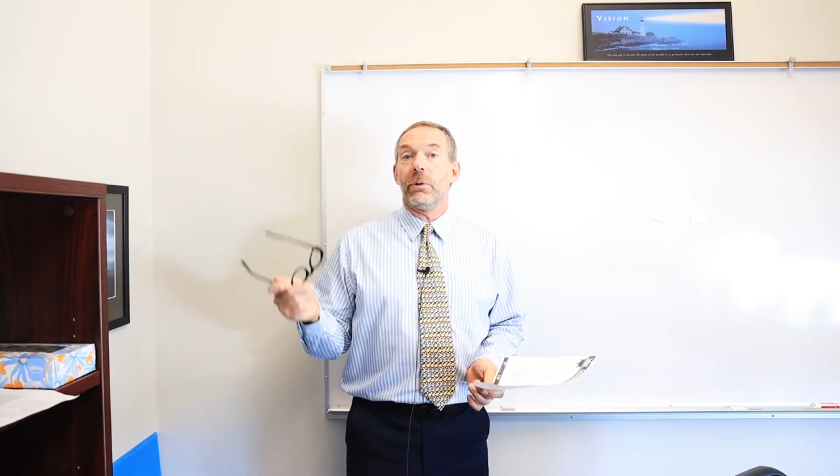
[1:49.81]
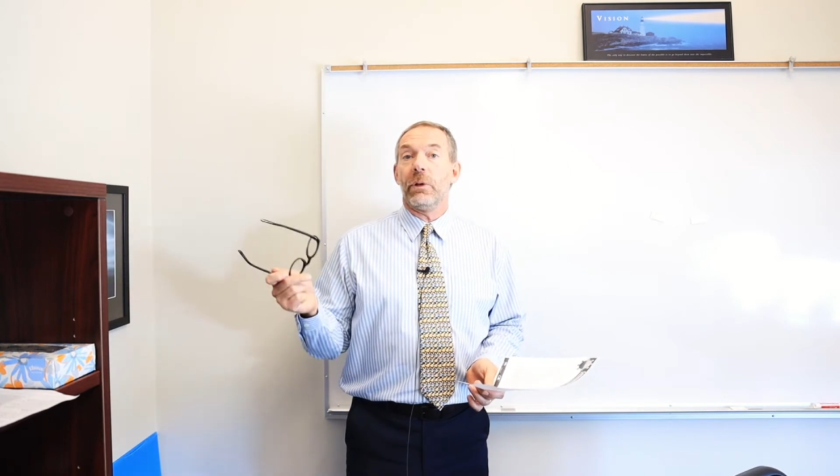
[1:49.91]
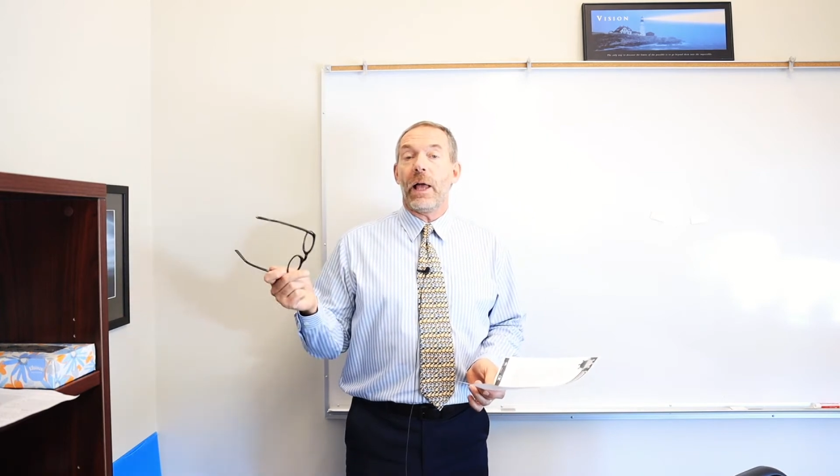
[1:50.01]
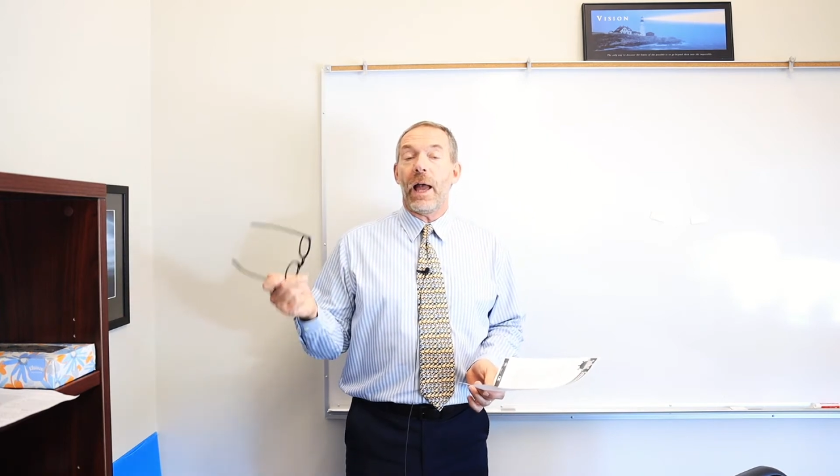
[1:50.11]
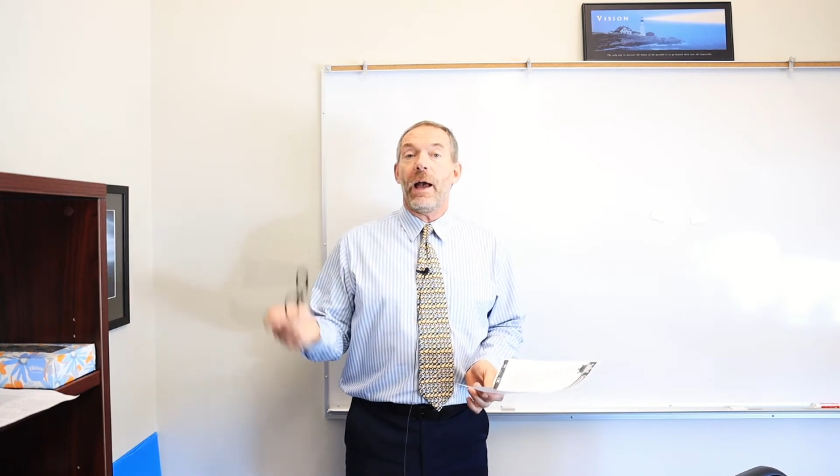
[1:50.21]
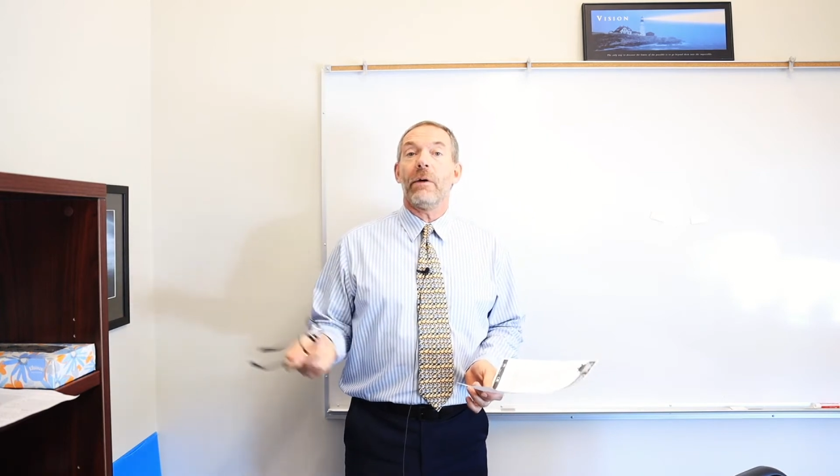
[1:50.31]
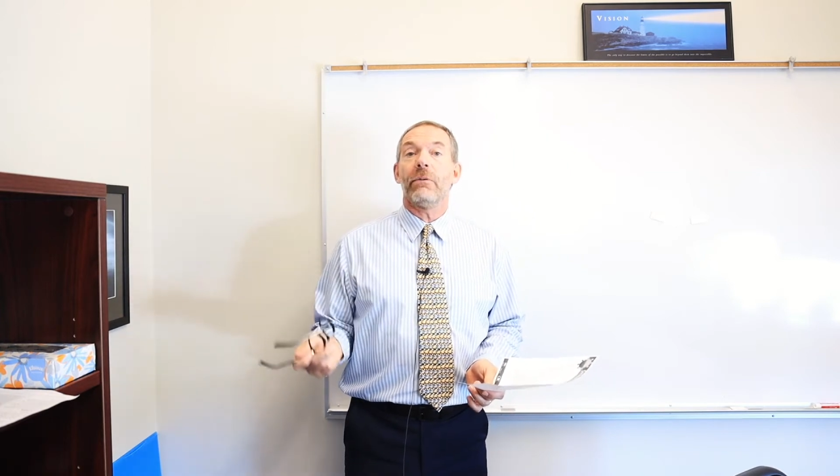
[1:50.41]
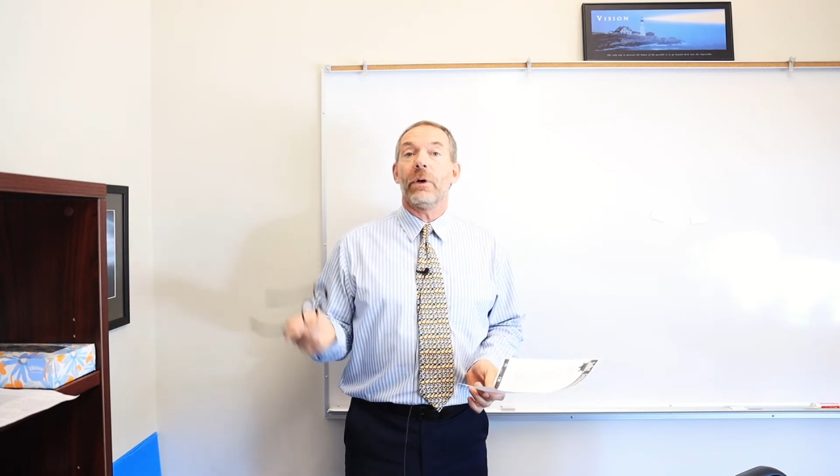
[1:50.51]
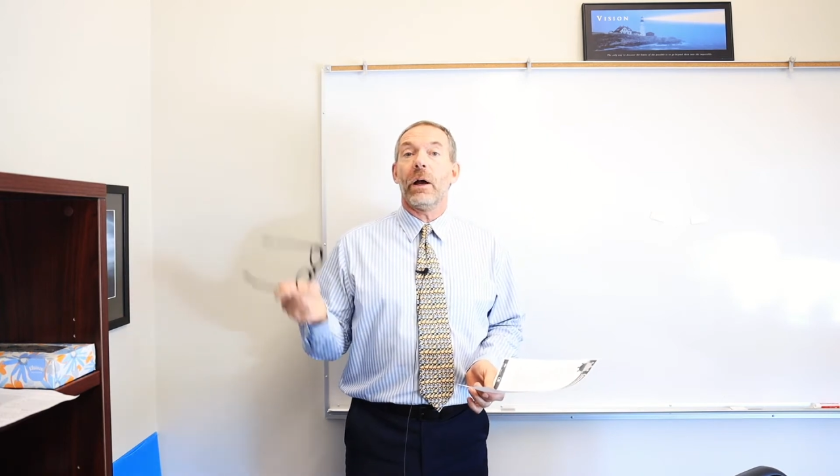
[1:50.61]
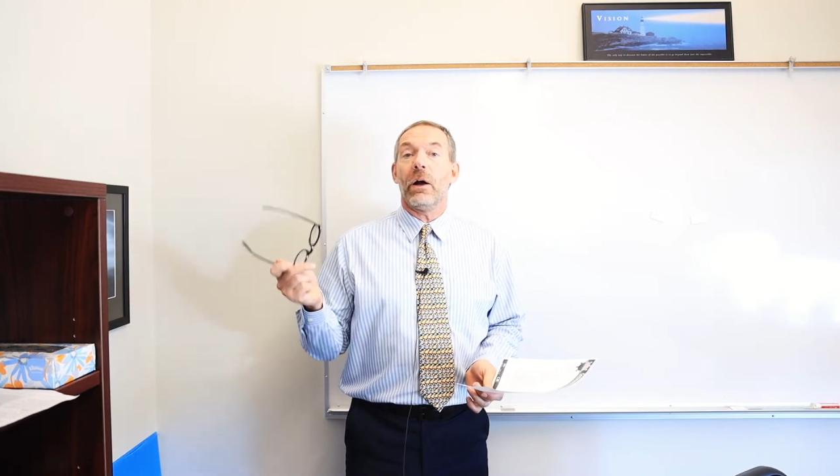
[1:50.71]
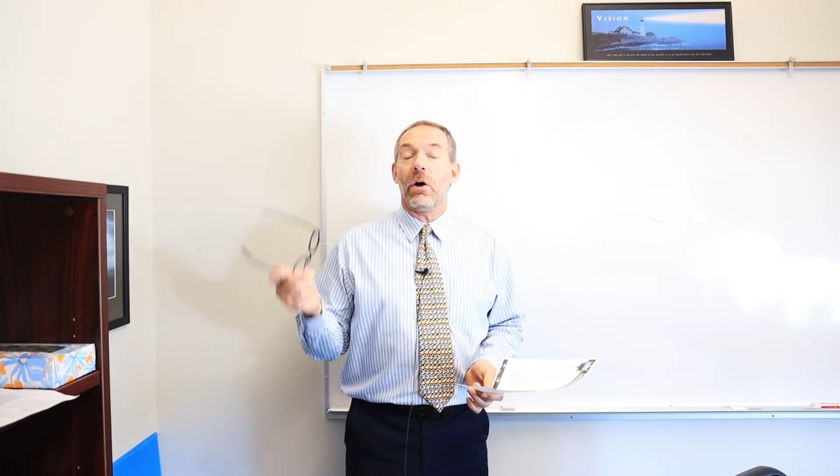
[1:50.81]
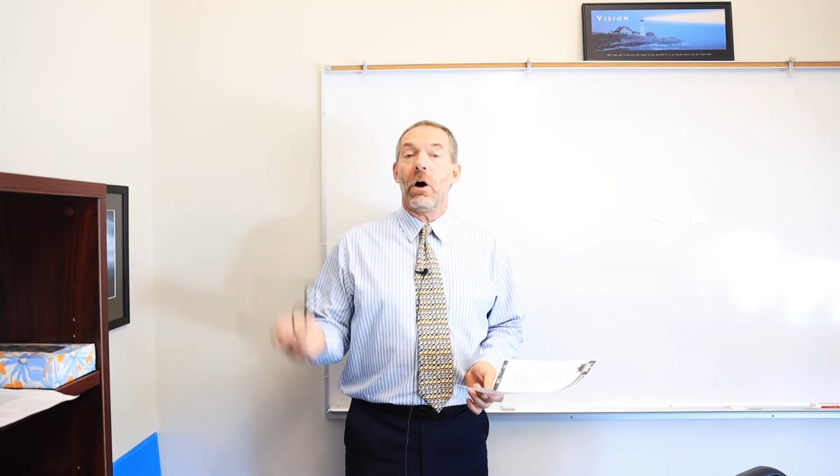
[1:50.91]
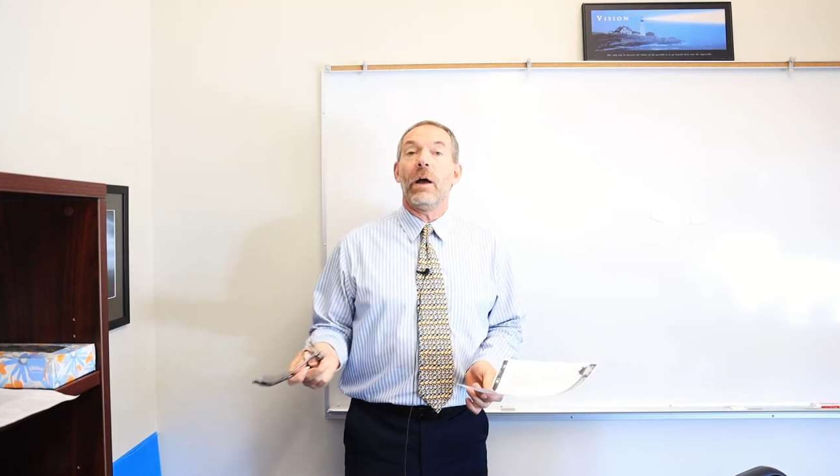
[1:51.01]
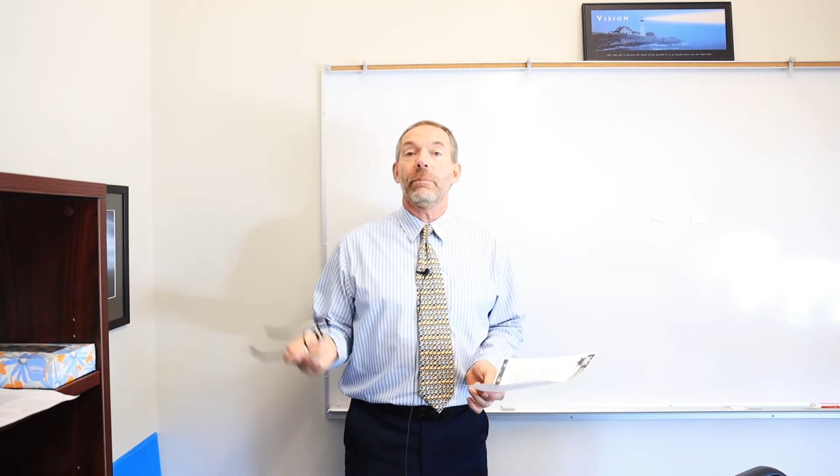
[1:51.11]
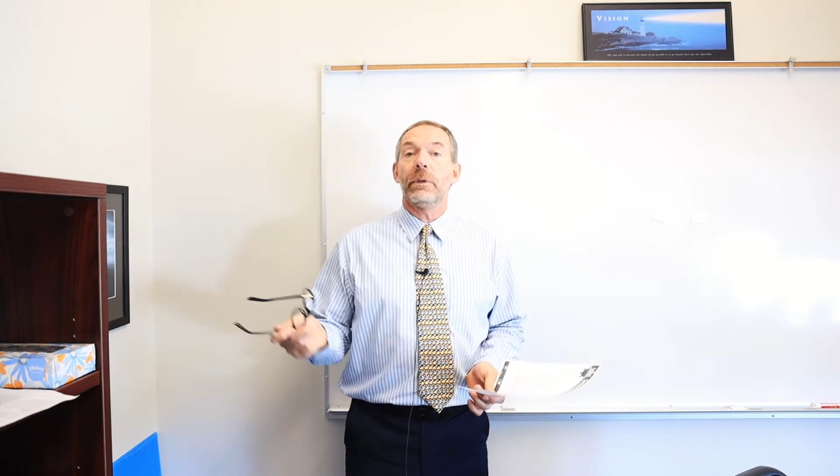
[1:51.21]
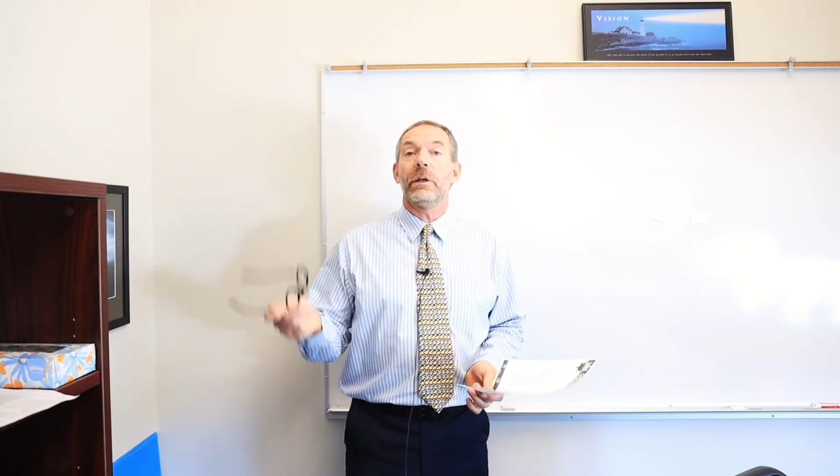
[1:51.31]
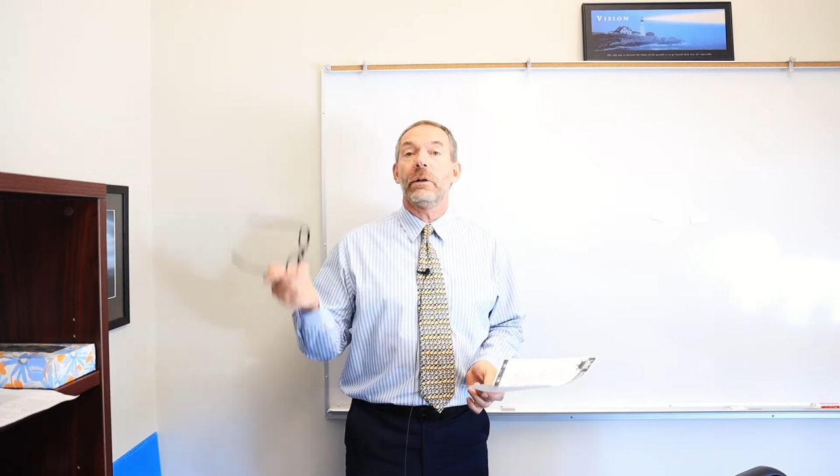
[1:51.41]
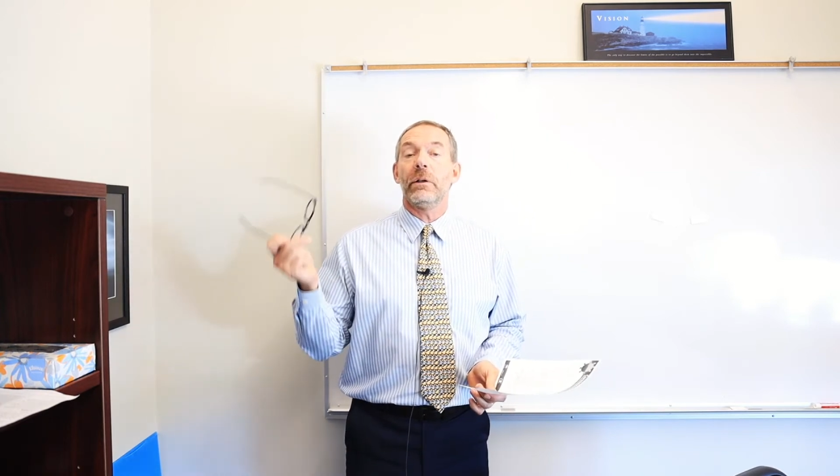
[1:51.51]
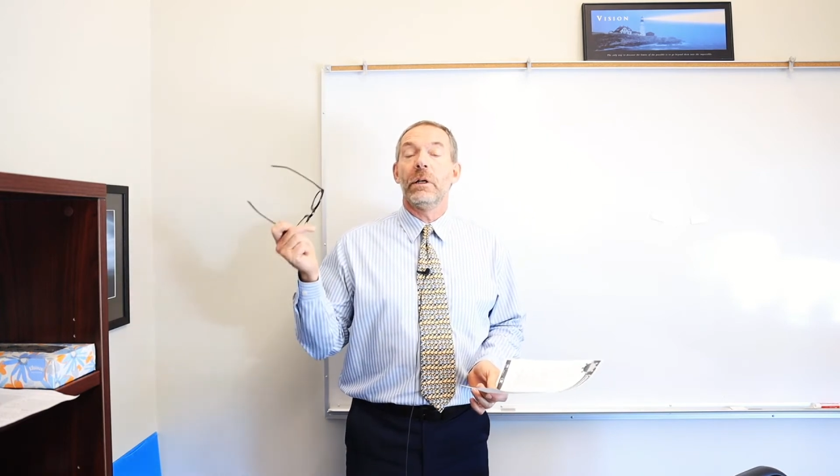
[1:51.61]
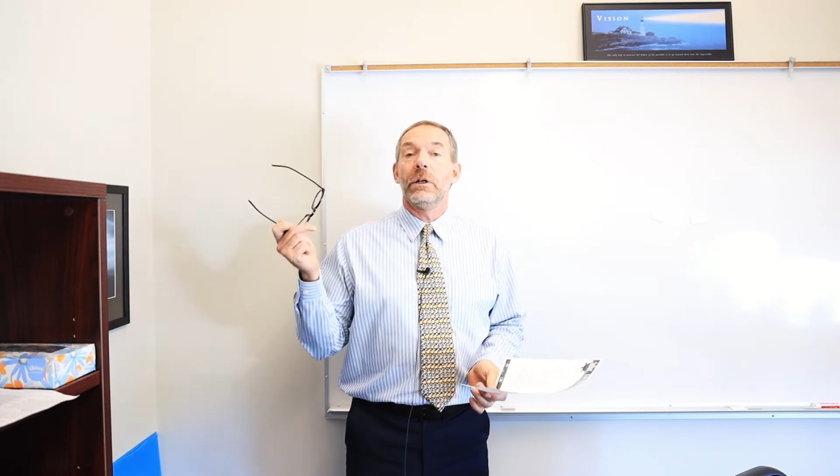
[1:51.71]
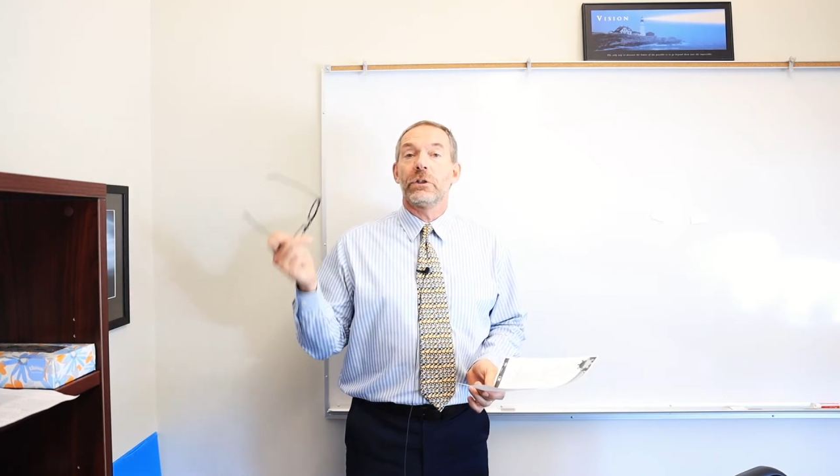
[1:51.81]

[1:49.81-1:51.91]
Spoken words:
will have a hot meal